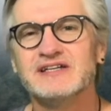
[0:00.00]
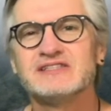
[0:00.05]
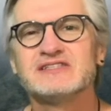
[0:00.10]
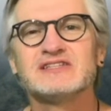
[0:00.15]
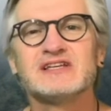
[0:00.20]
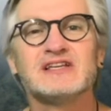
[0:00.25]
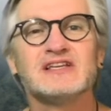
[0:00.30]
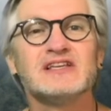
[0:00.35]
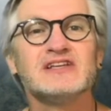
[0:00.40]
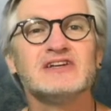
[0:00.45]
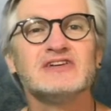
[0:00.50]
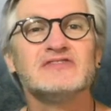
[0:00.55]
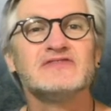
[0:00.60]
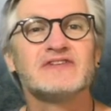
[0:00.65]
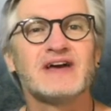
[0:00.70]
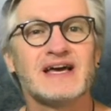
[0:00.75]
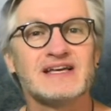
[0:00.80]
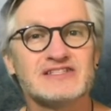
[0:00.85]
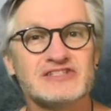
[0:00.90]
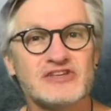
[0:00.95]
to live
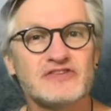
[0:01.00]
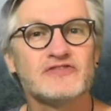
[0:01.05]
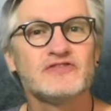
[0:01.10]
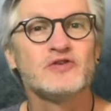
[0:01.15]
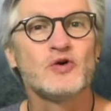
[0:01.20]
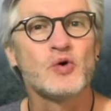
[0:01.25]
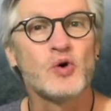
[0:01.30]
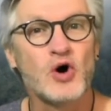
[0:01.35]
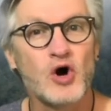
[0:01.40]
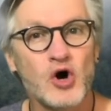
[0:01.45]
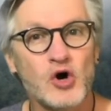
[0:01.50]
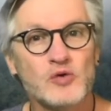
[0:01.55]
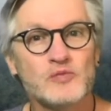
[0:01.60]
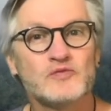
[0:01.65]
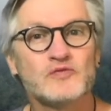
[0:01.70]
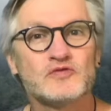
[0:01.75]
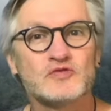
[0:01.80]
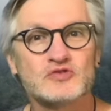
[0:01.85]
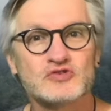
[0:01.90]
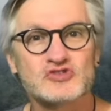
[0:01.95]
as if your
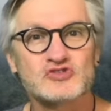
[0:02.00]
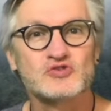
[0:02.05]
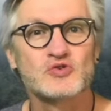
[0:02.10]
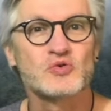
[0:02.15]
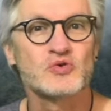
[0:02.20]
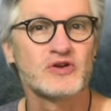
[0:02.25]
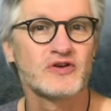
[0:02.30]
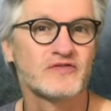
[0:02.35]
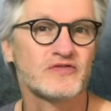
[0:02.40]
hopeful story